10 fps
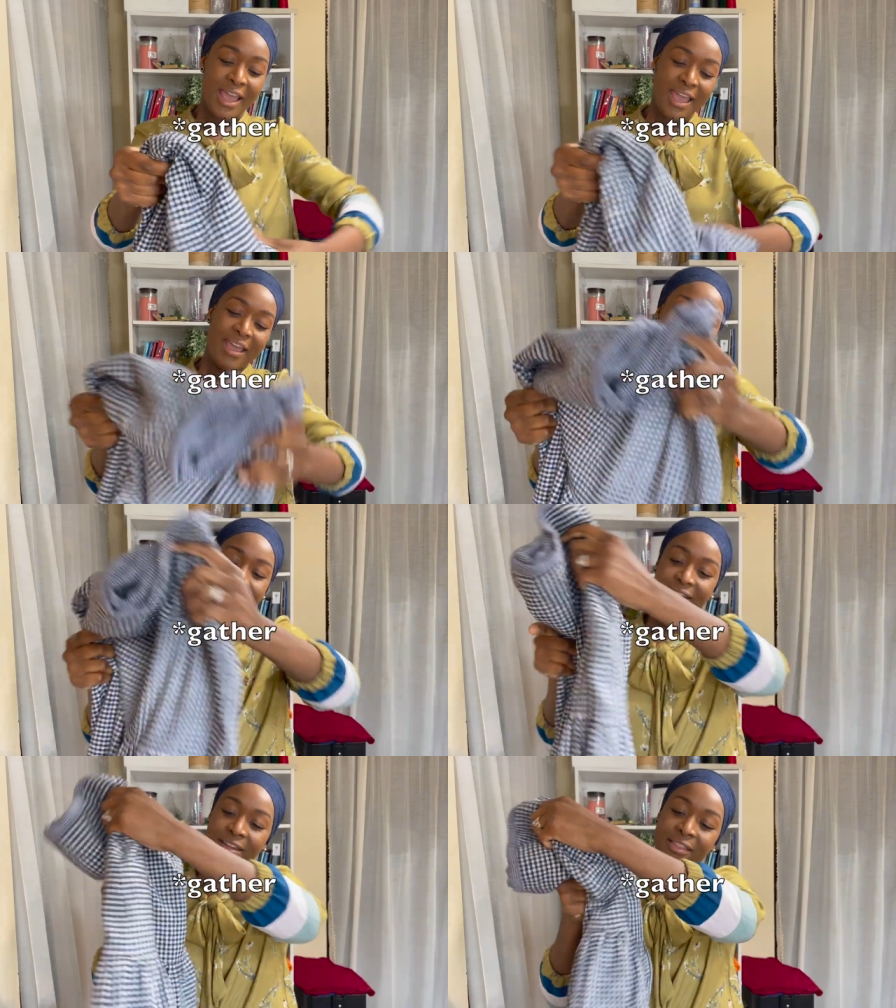
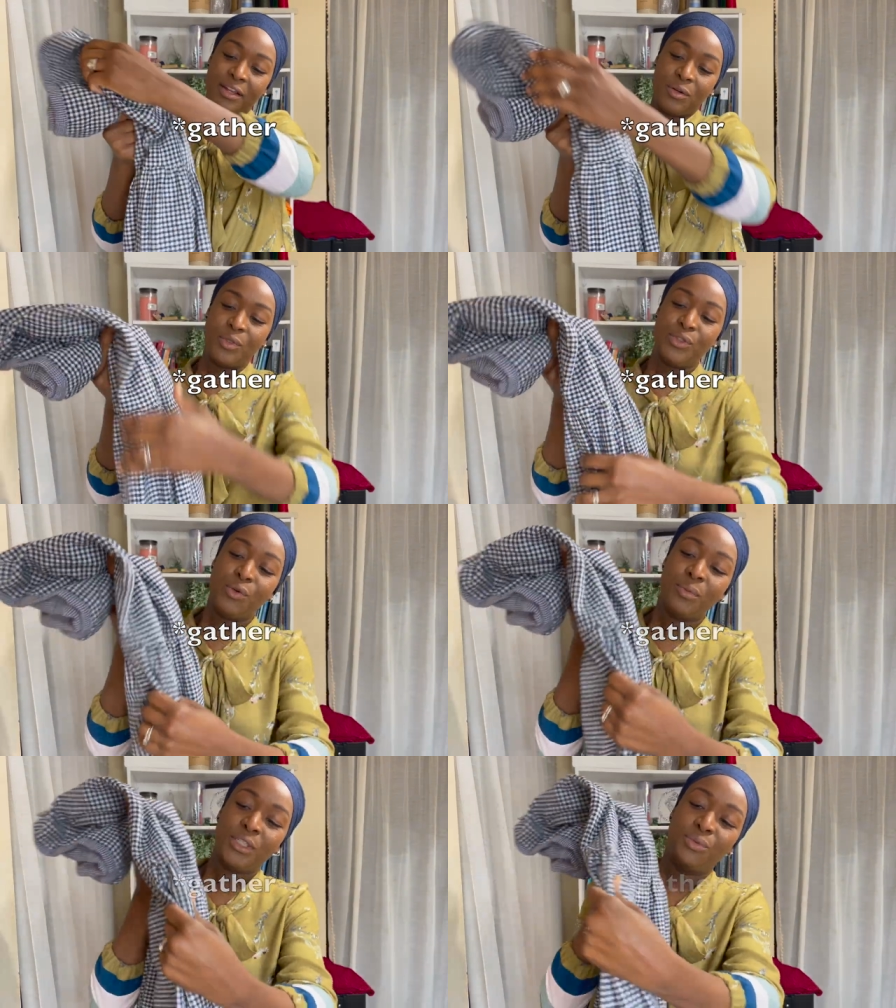And there was so
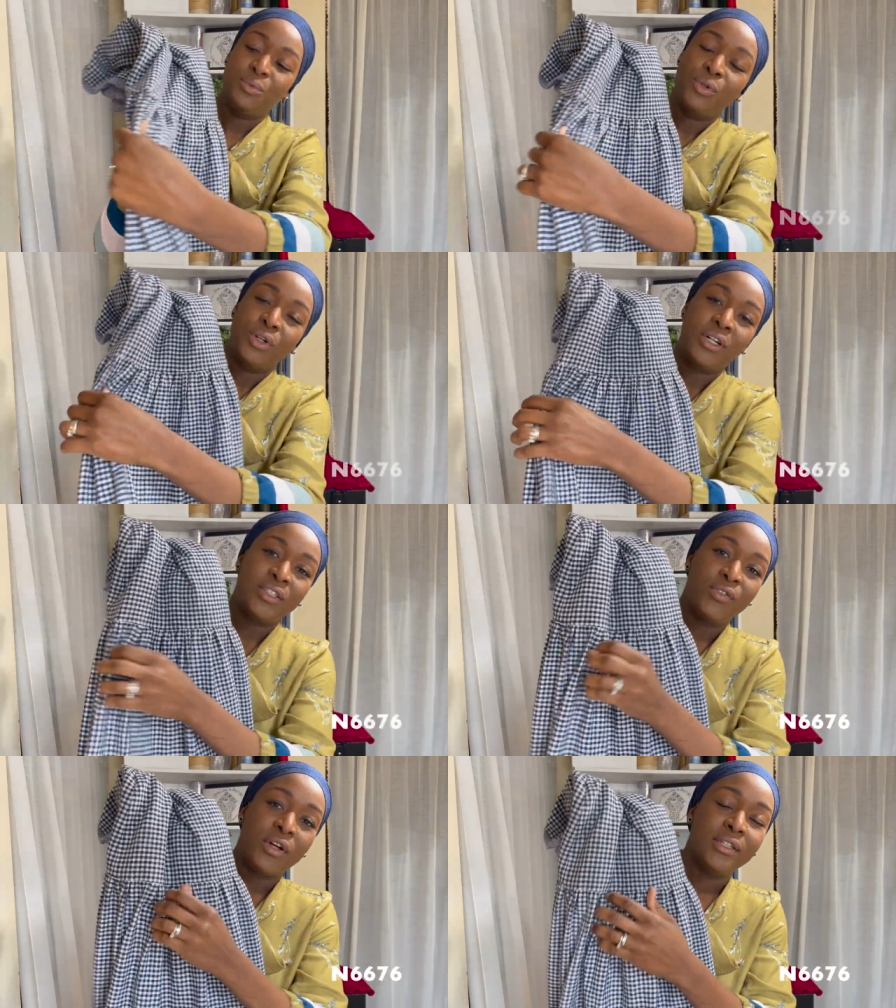much more as
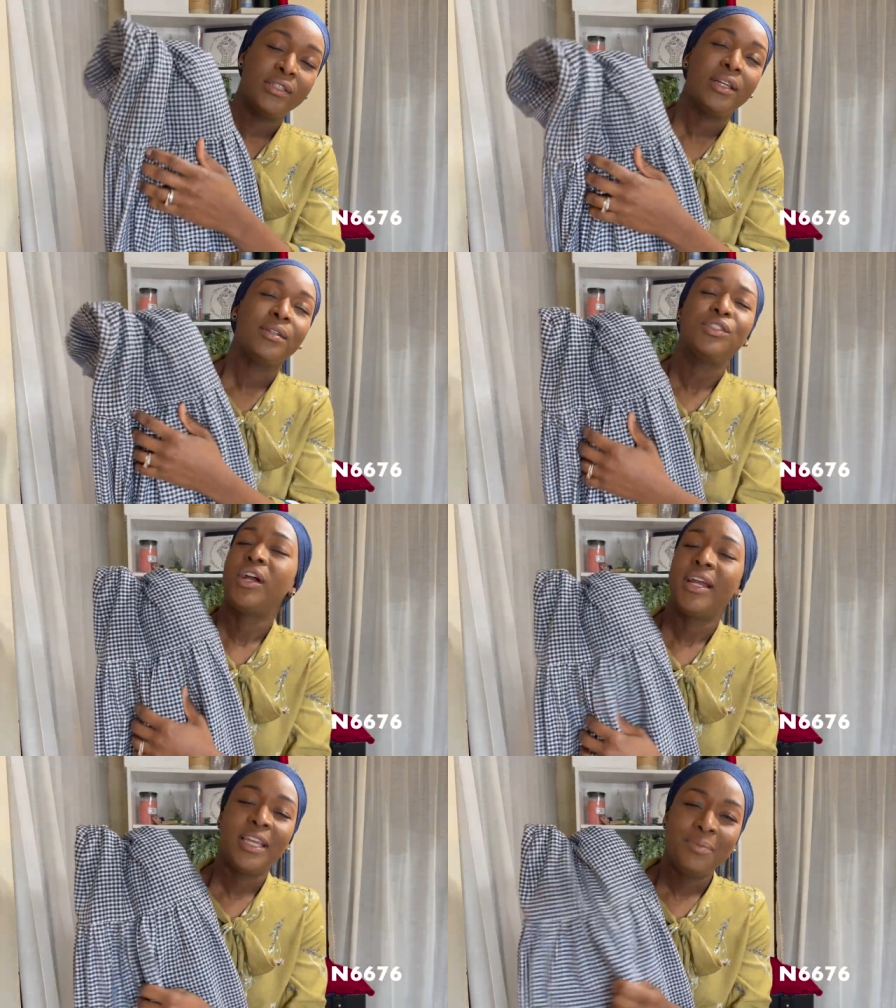far as, uh,
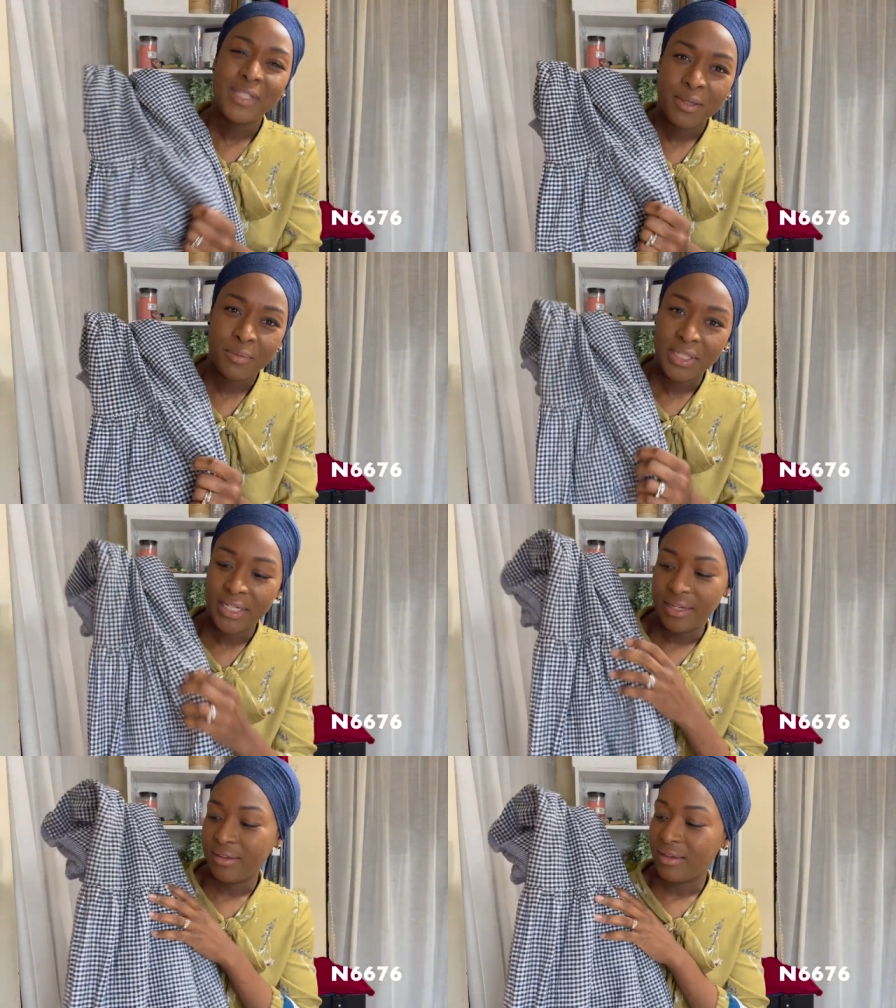sorry, I keep saying
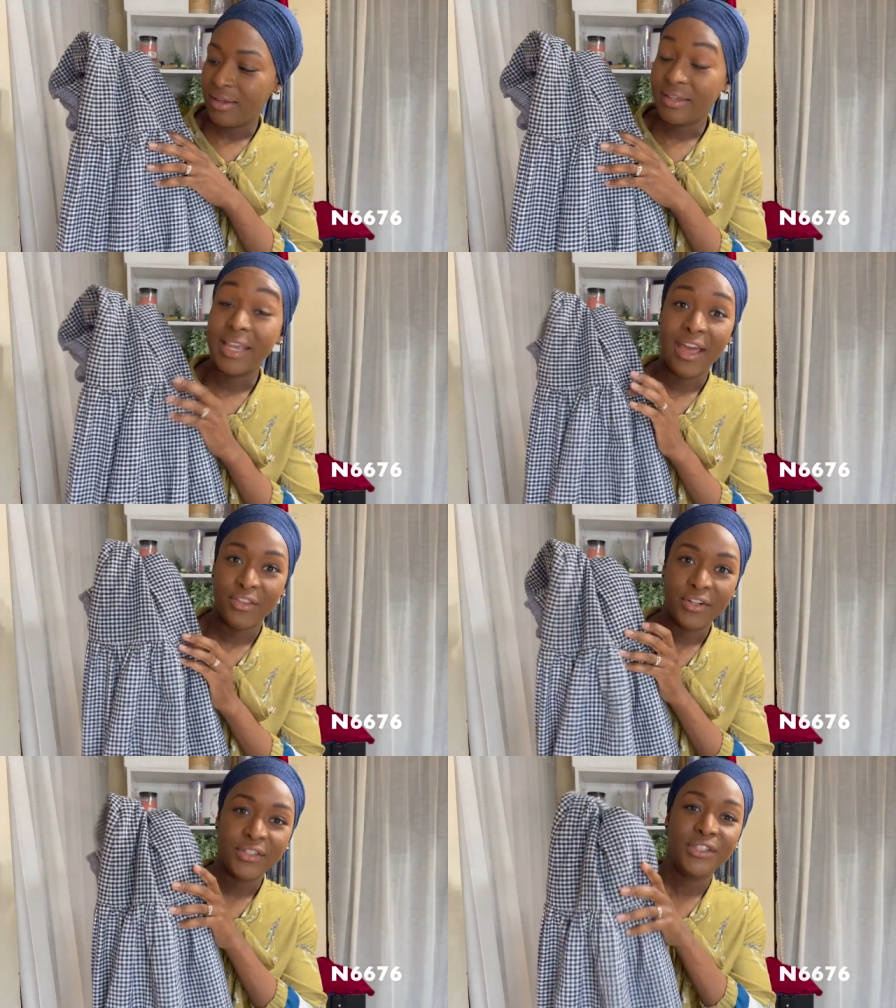pleating,
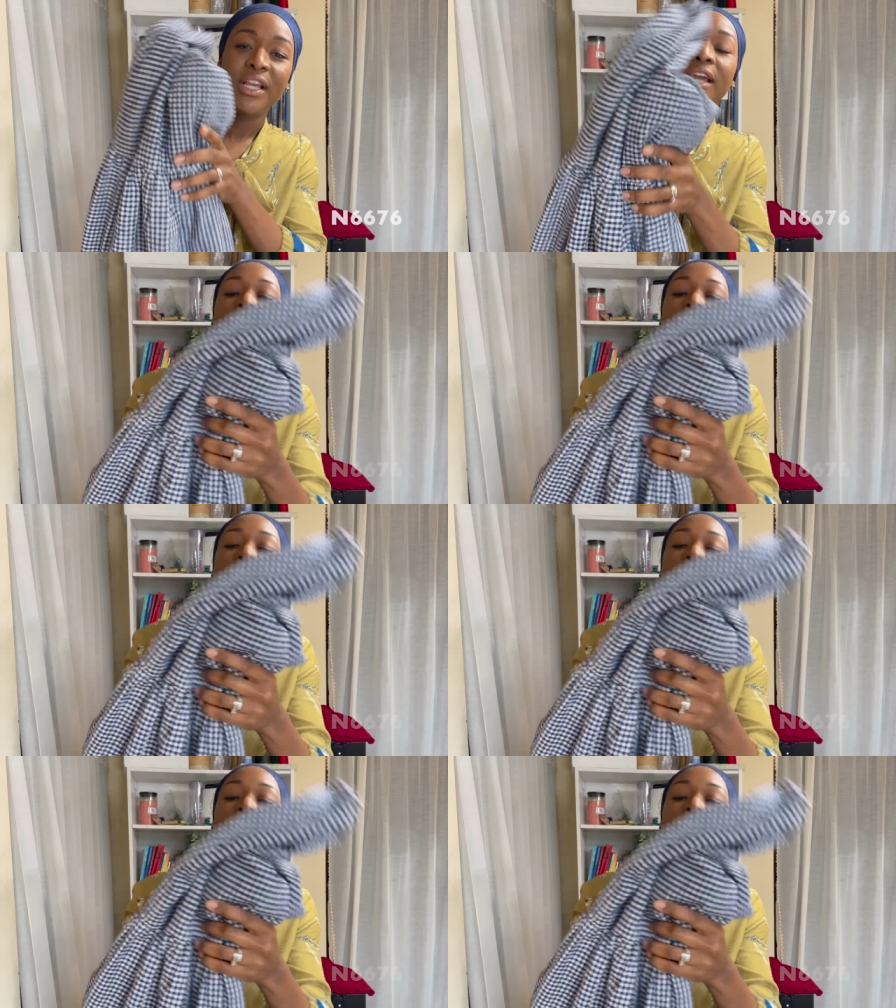gathers.